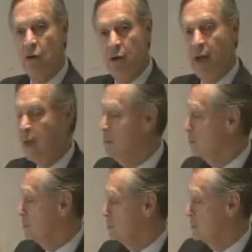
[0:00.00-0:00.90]
Okay,
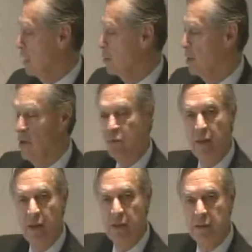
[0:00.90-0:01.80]
this is happening
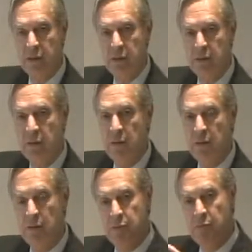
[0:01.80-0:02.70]
already.
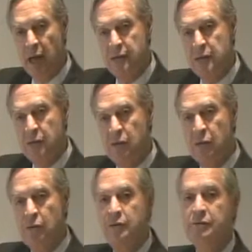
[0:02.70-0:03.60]

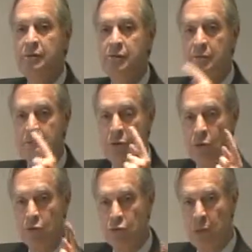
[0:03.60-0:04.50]
Mexico,
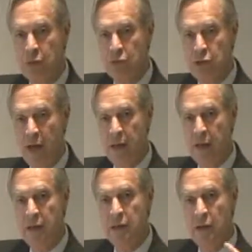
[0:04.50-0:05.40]
products went to
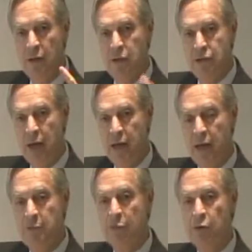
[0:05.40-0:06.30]
China.
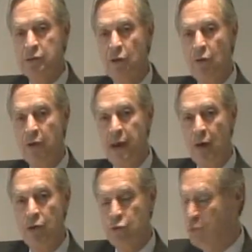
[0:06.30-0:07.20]
China, products are going
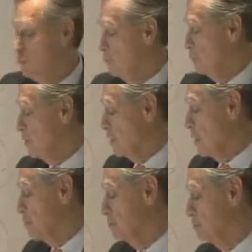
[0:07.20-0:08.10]
now to
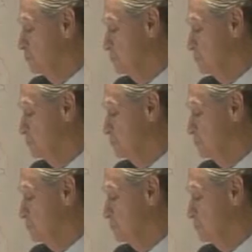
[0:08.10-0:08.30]
Vietnam.